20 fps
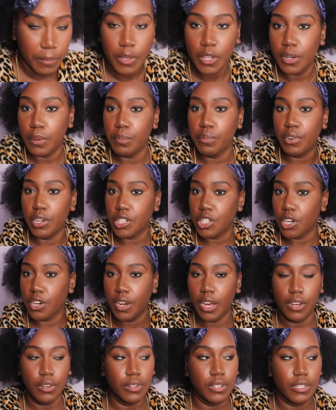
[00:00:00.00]
gonna brush her
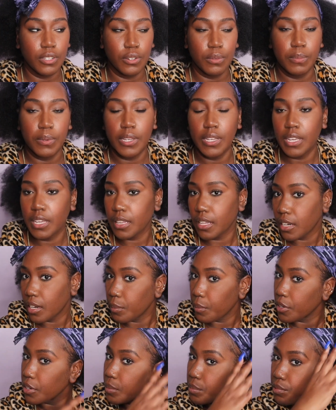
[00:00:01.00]
out a little bit, and then
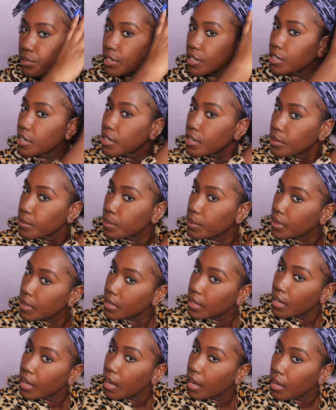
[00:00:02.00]
I'm gonna braid it up.
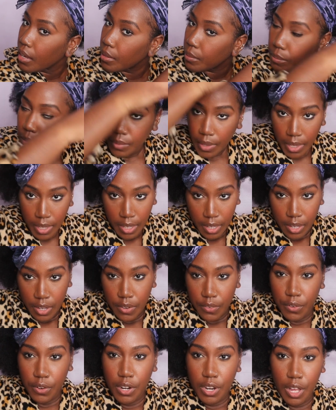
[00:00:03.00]

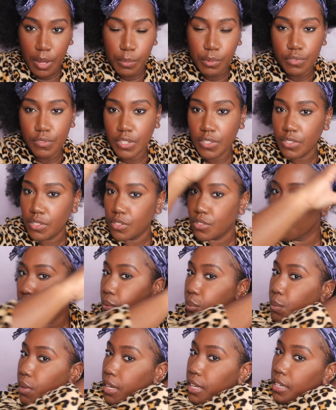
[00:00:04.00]
For a couple reasons.
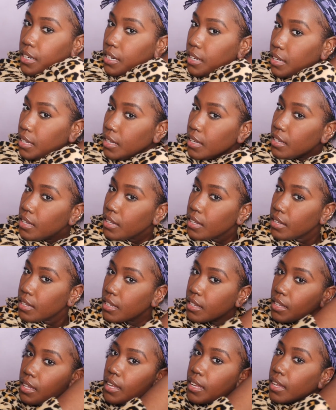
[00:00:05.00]
For one,
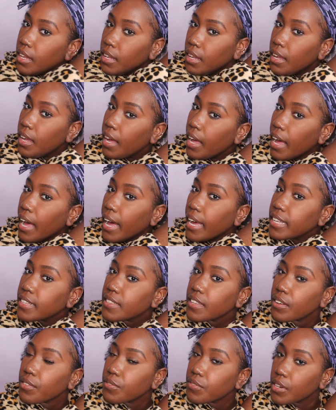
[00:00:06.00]
I
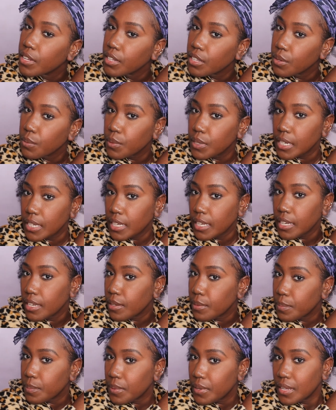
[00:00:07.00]
definitely want to
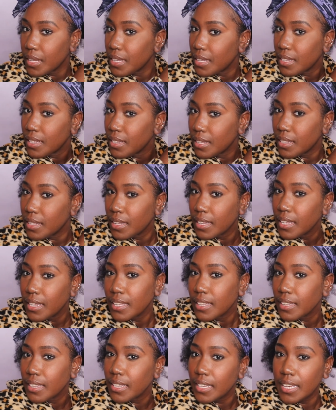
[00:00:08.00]
keep
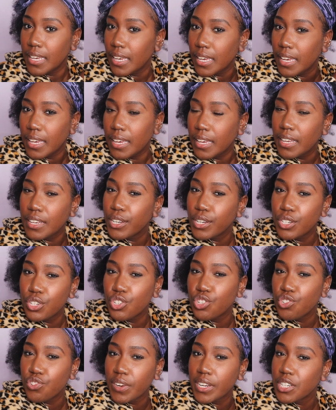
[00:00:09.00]
the
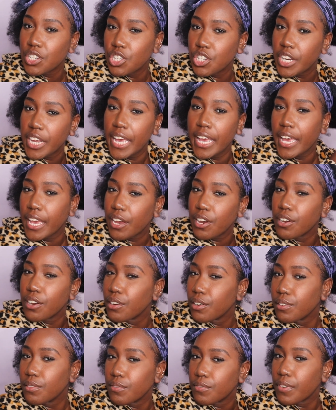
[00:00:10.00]
stretched
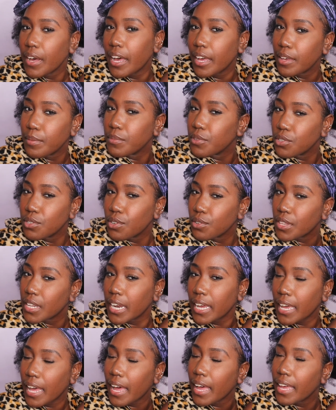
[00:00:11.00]
hair vibe, you know, that
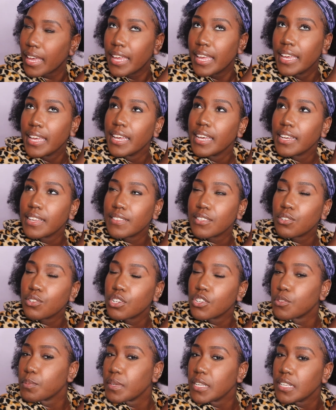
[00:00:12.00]
I got, because it'll
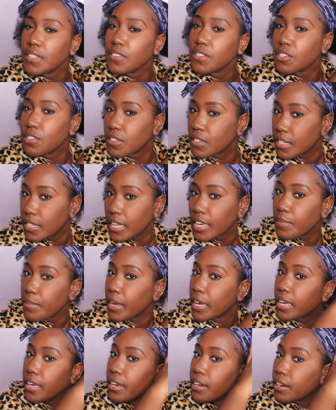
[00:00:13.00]
just be easier to lay
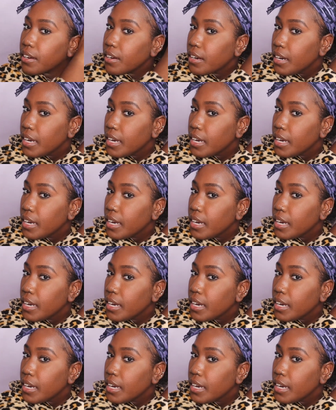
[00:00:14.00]
my hair.